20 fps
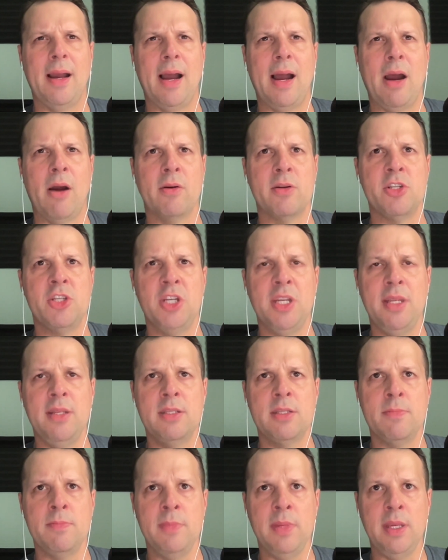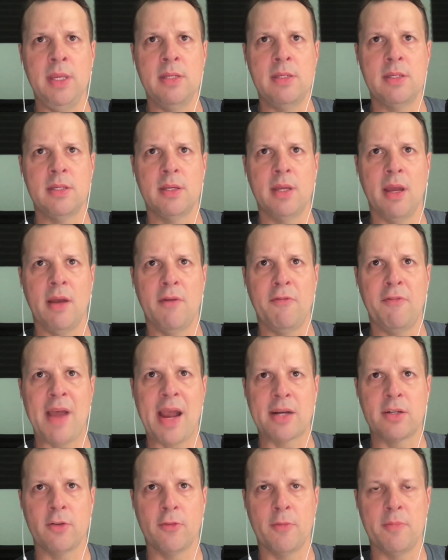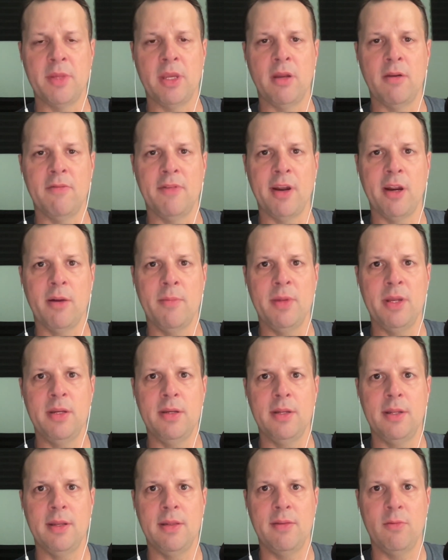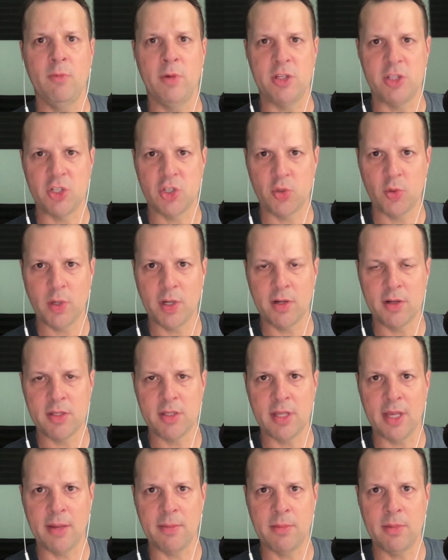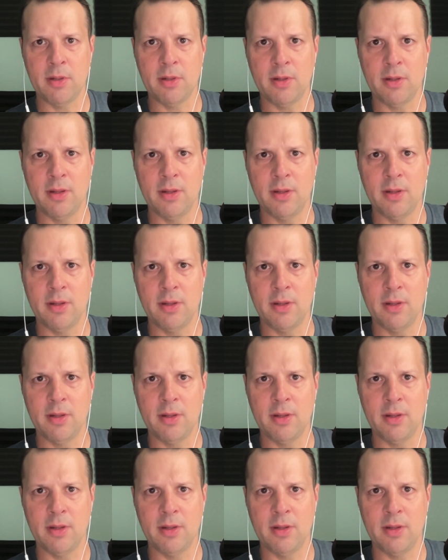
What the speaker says: our genes meet a factor from the environment, which triggers them,